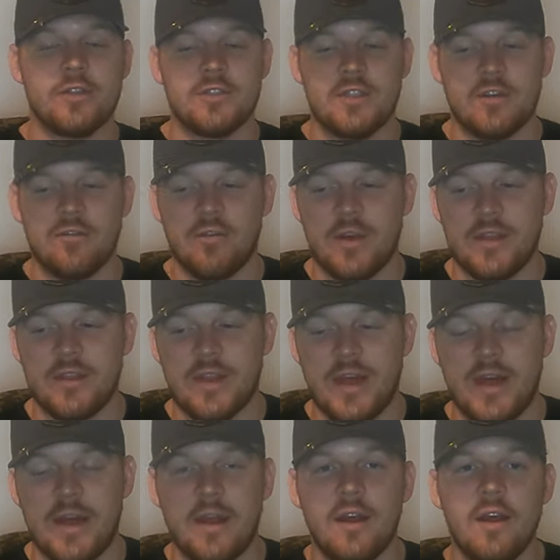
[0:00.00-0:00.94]
and stuff like
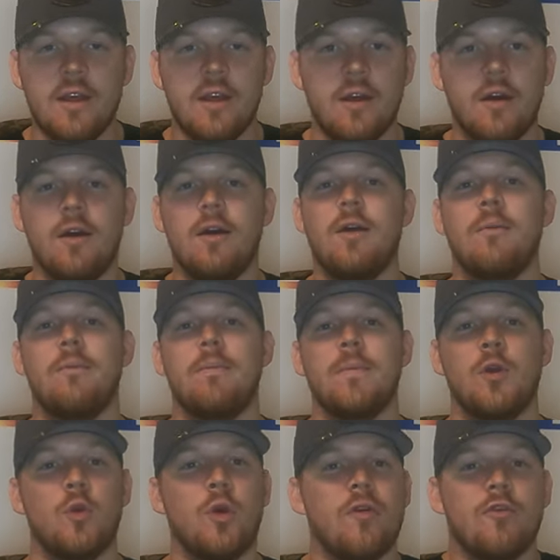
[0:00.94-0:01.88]
that.
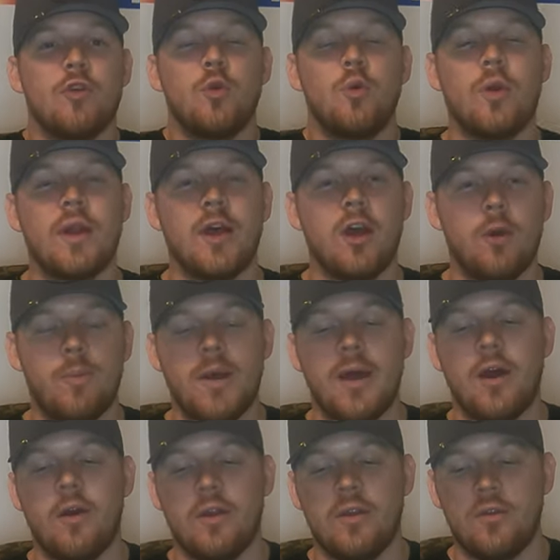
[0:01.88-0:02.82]
Whoever you want to help
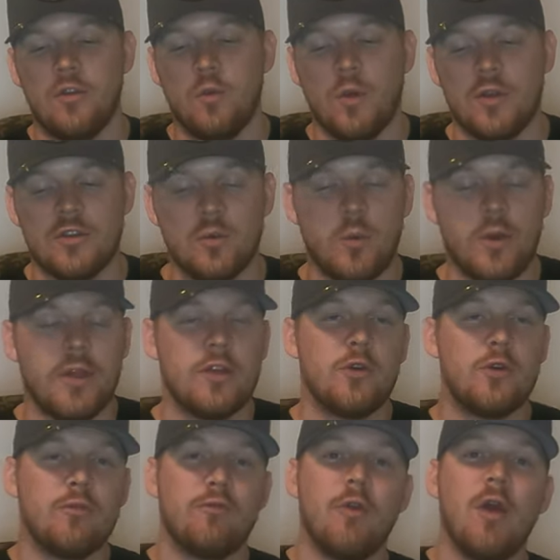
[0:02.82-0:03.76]
out and you want to
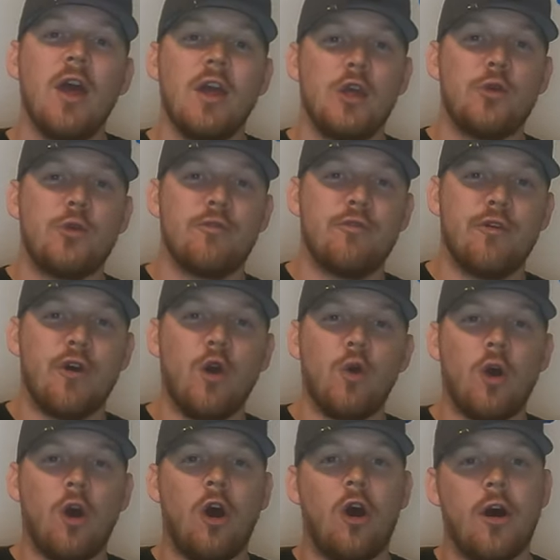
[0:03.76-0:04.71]
win. You can
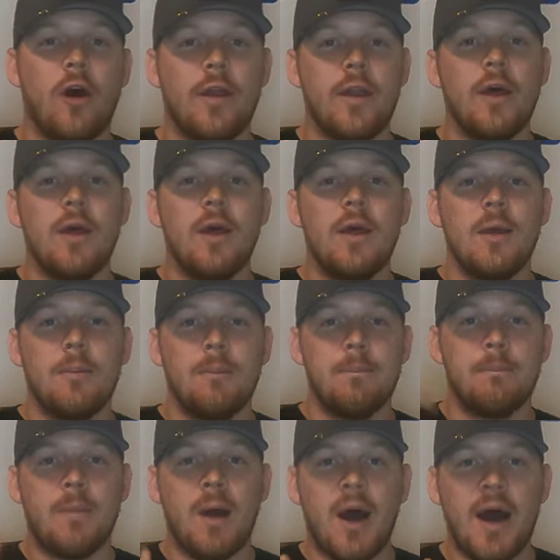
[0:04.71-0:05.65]
vote on
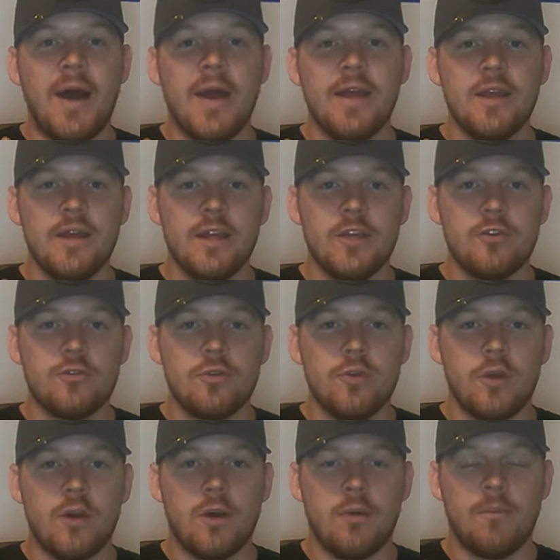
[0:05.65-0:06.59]
my
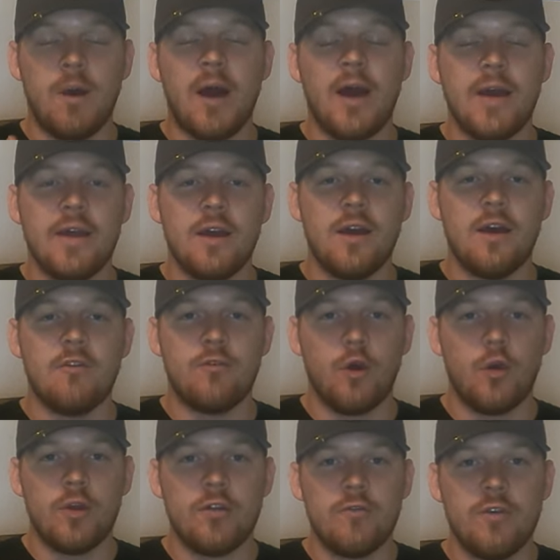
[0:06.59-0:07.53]

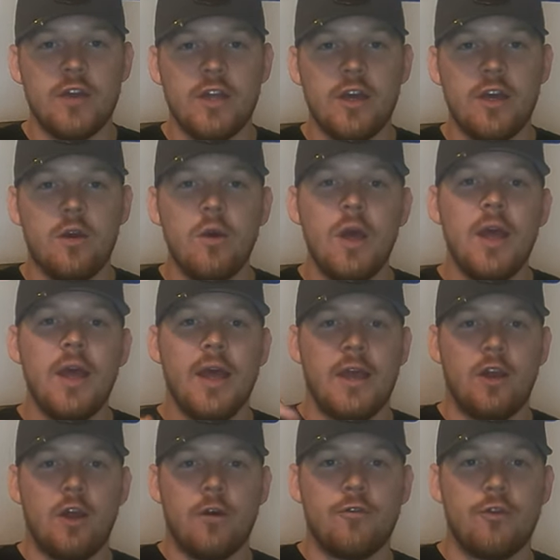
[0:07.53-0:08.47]
voting video
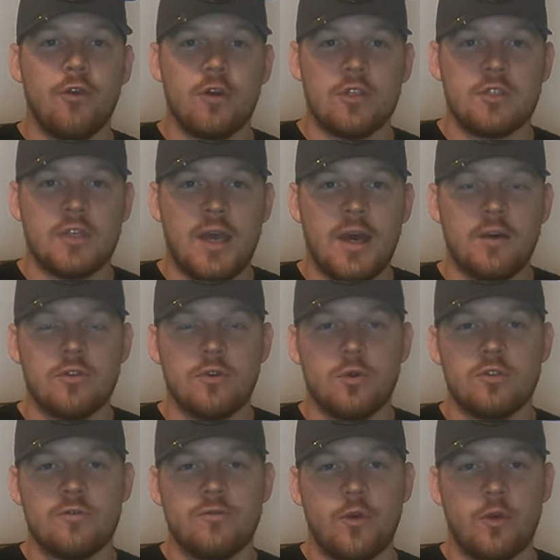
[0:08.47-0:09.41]
and Off the Hooks
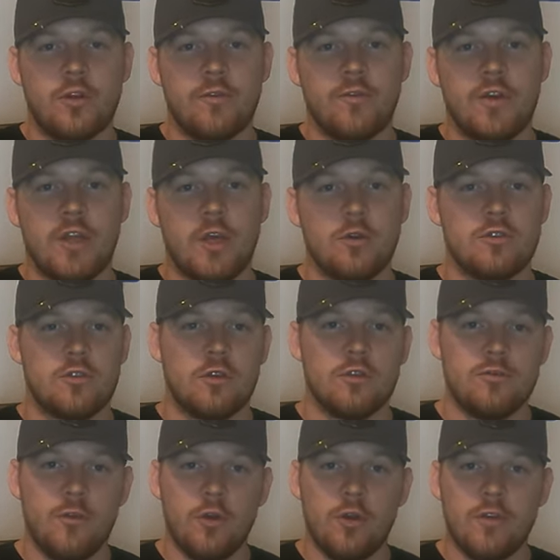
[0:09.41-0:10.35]
Outdoors voting video. So
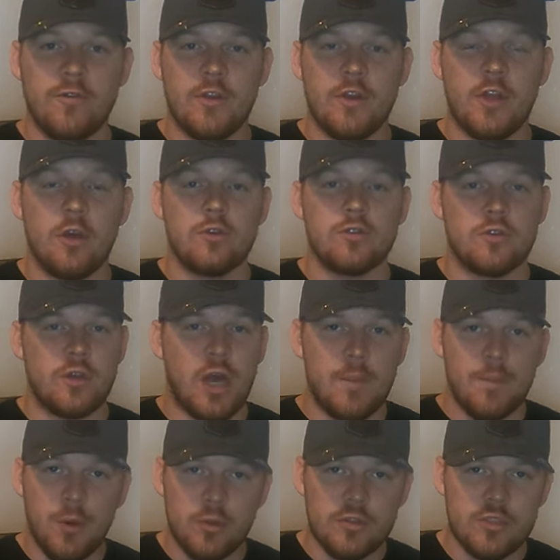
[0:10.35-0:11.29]
those voting videos are
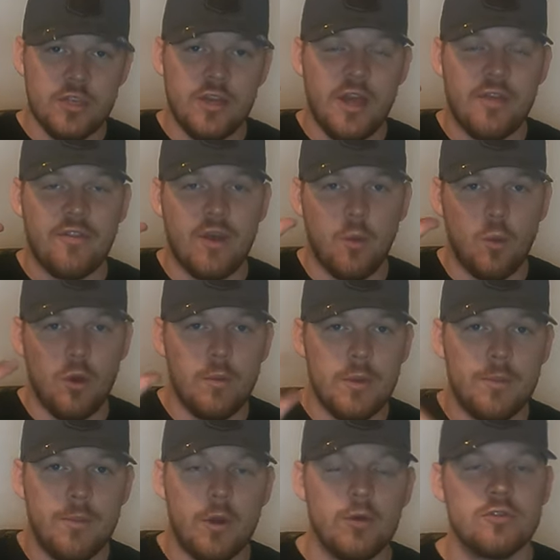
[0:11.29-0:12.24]
not posted yet. They will
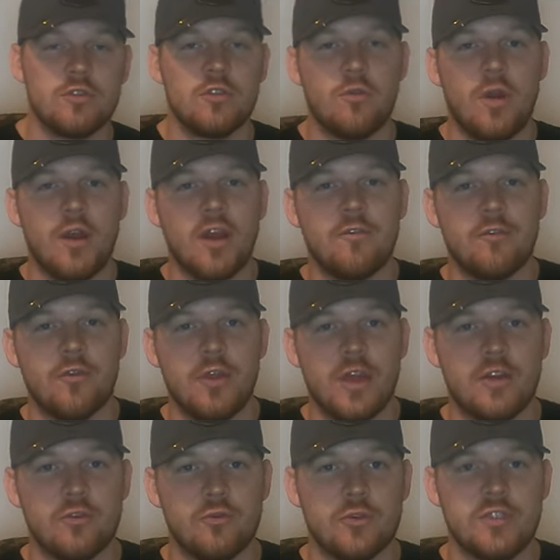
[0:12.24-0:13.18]
be posted right after
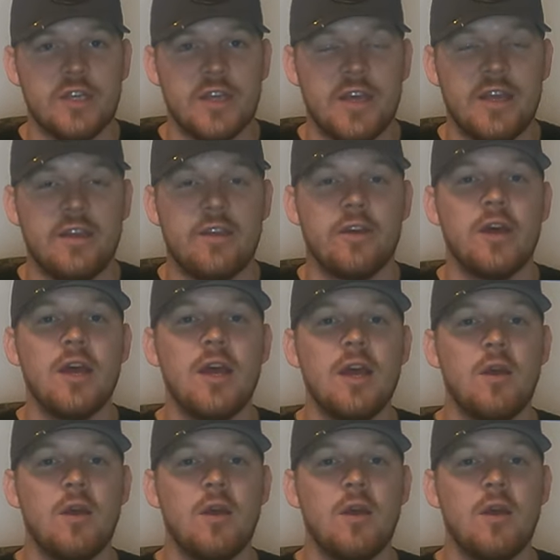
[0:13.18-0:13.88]
the entries end